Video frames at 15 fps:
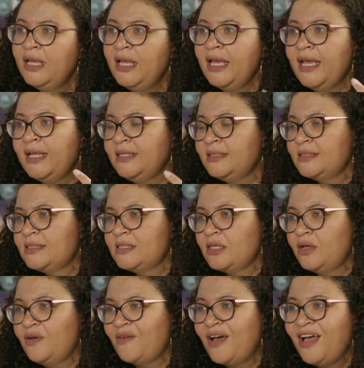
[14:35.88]
And
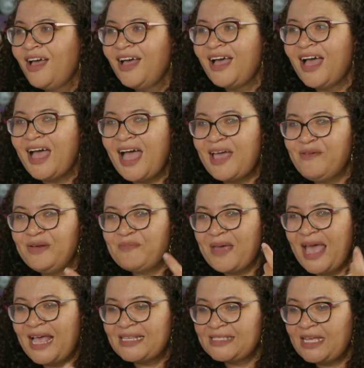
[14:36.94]
so I would
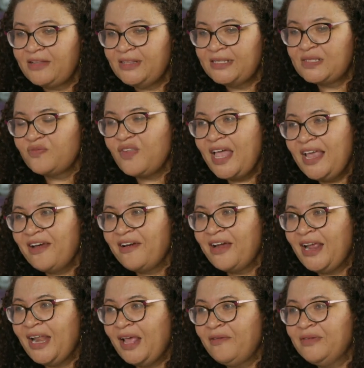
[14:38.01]
pass out this flyer
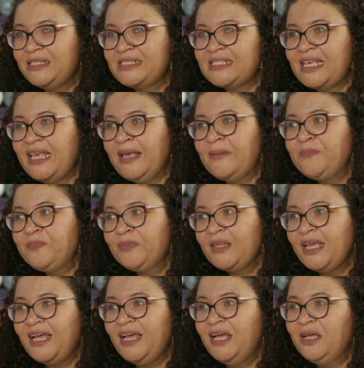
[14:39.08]
and I would say
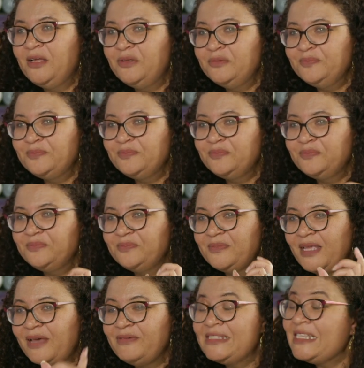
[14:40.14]

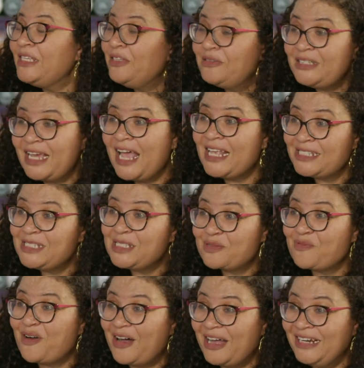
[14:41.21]
Utah has a
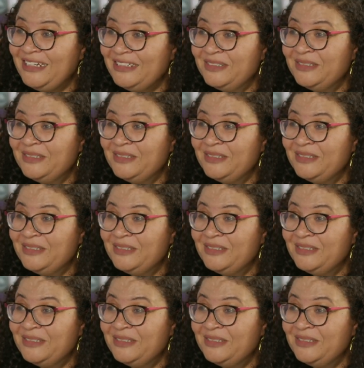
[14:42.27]
squad